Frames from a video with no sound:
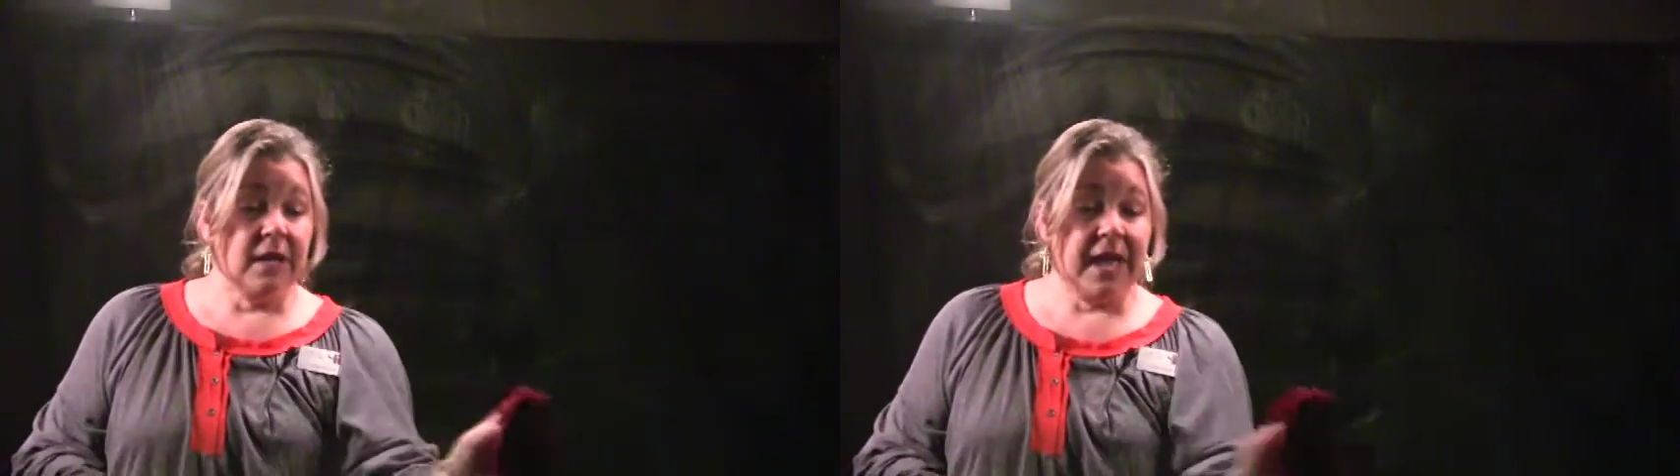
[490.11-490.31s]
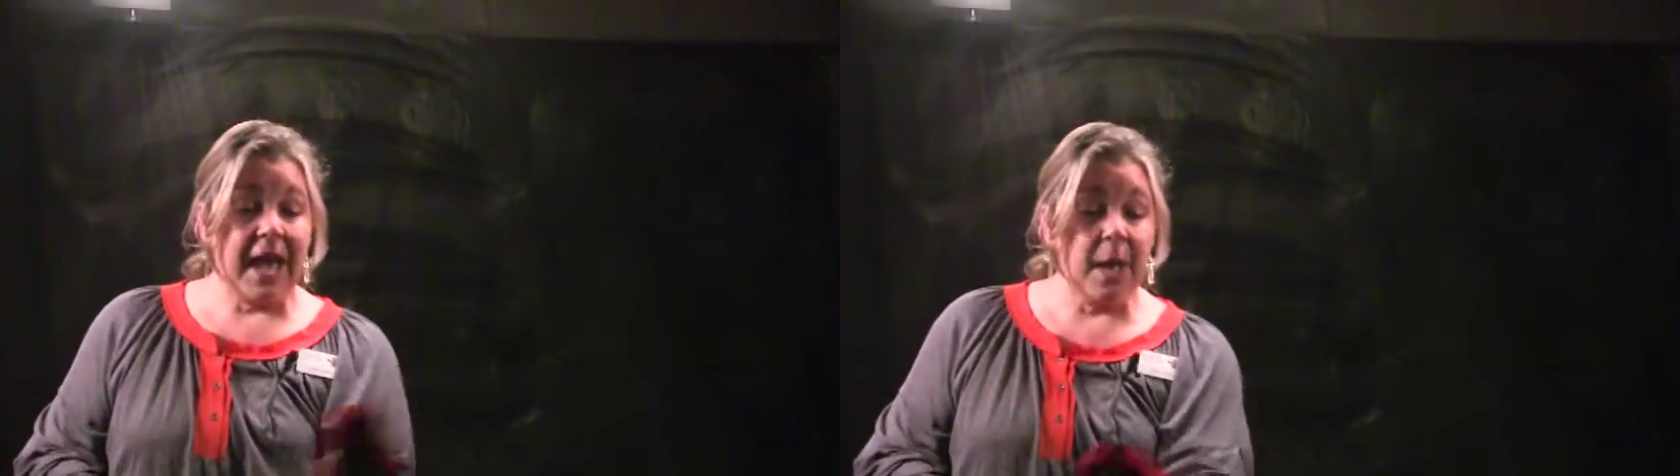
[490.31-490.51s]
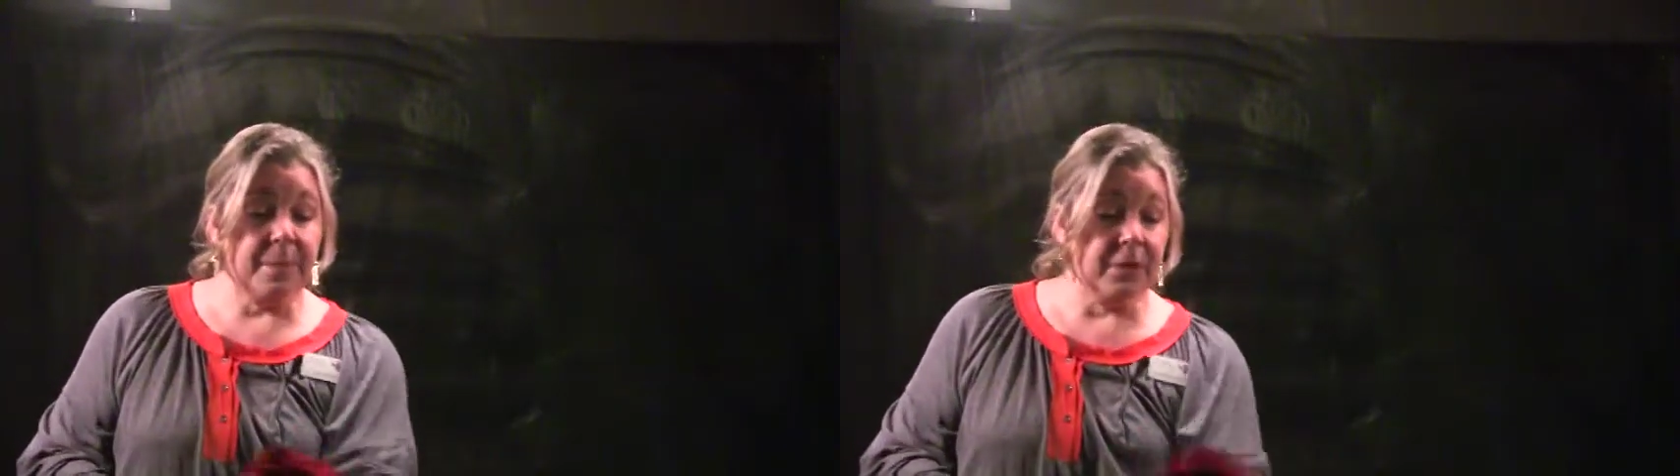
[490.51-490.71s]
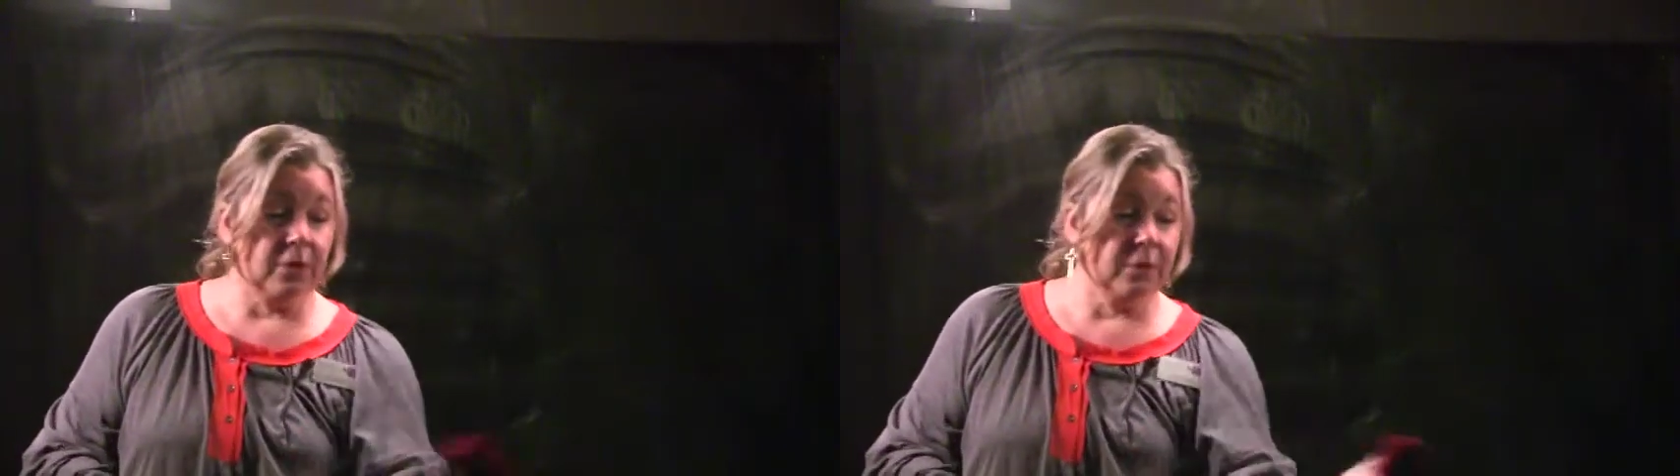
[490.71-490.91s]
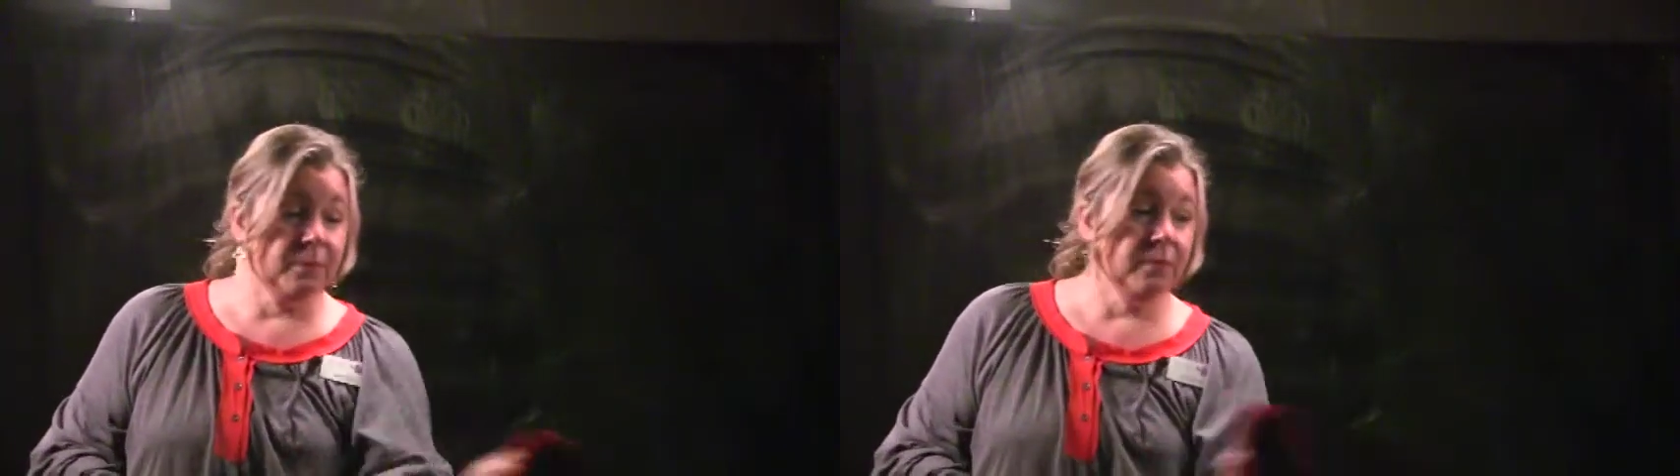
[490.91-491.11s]

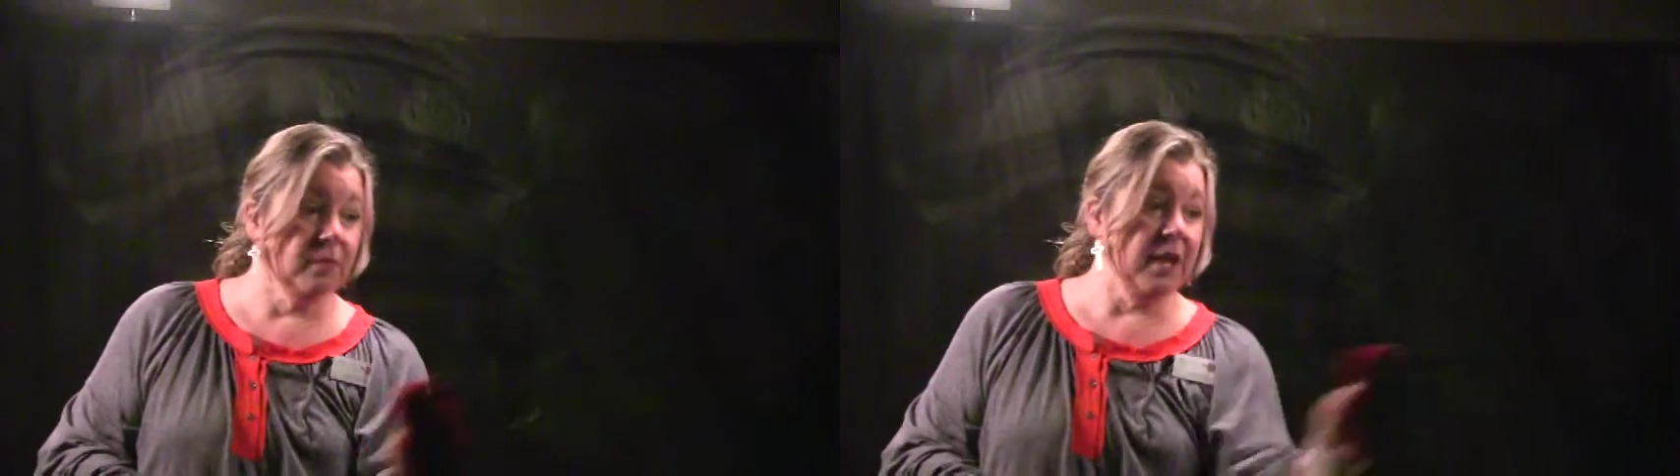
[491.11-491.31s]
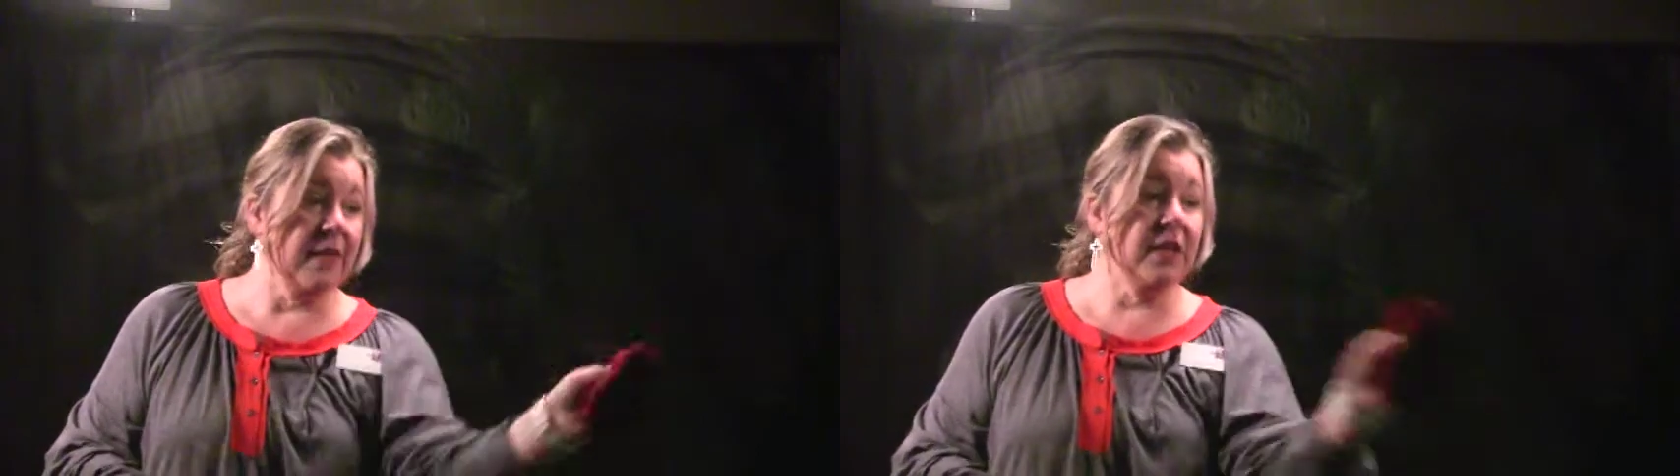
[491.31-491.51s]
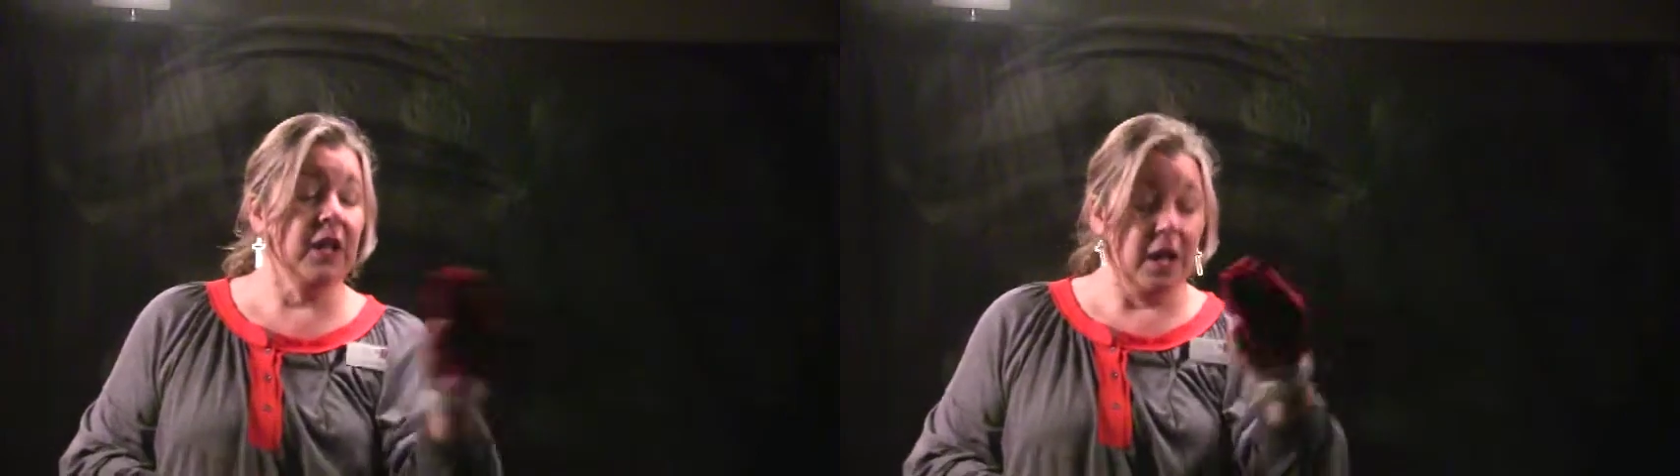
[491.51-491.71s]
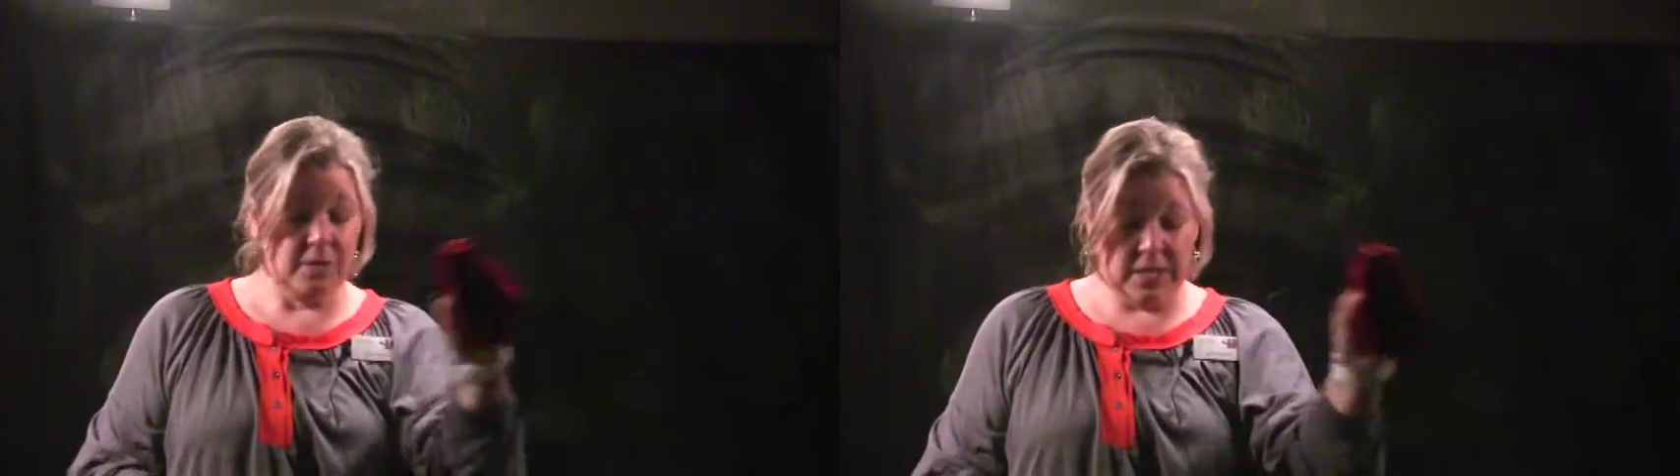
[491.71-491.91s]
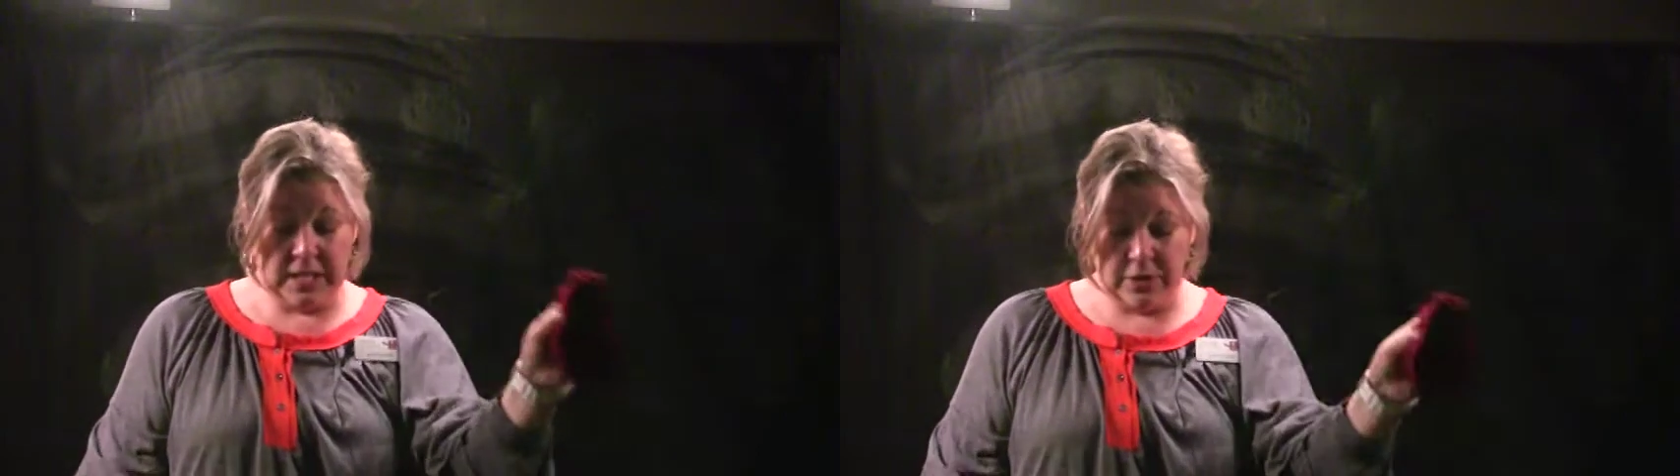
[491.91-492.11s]
capital in the
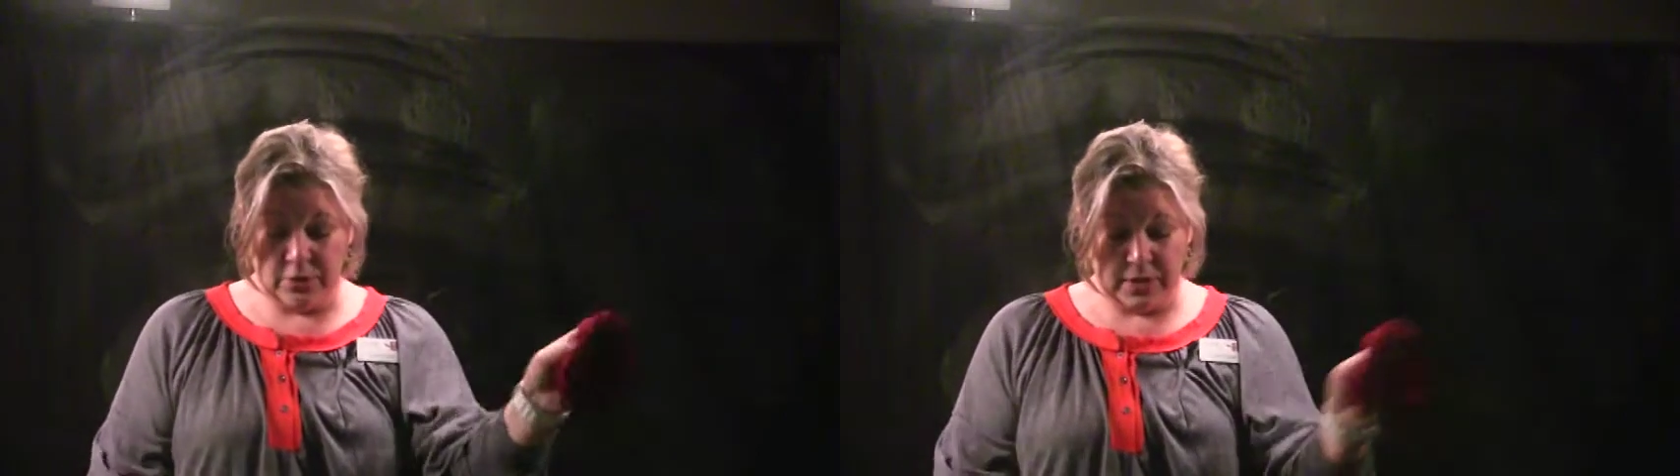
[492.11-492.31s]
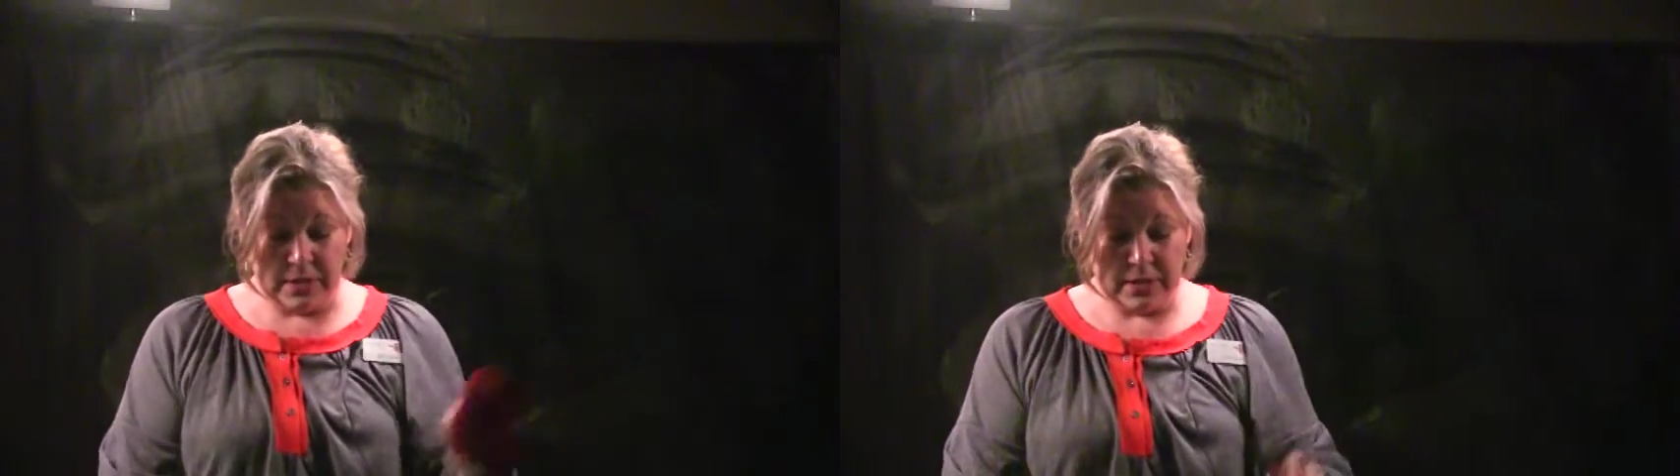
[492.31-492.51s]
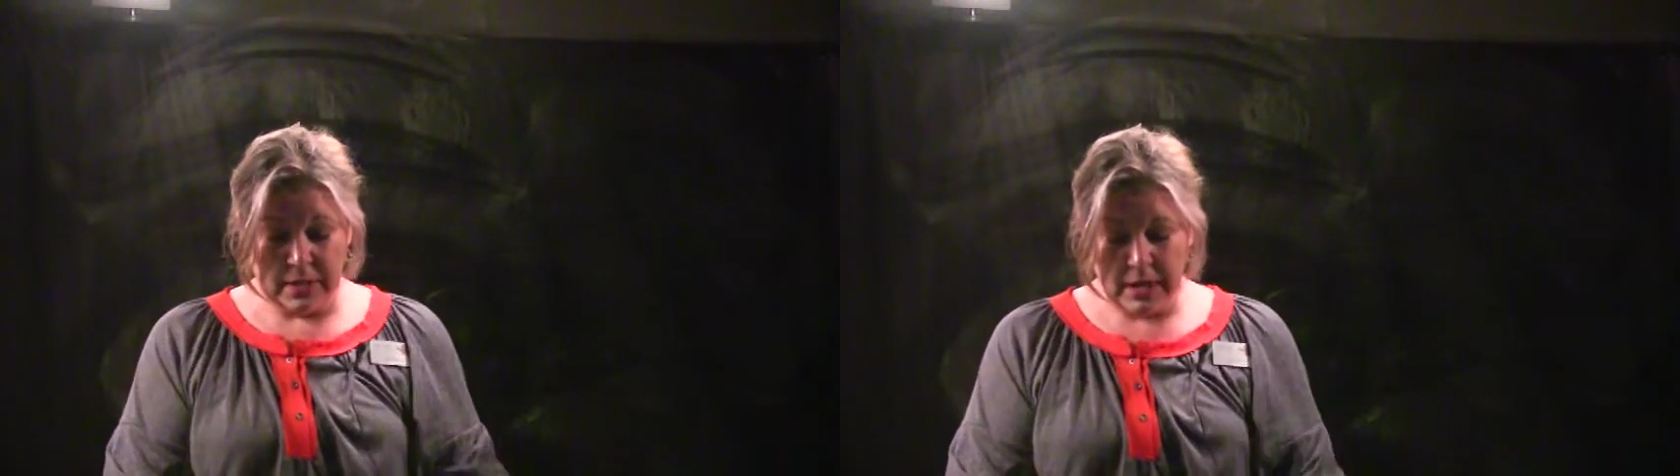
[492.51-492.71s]
closing entries,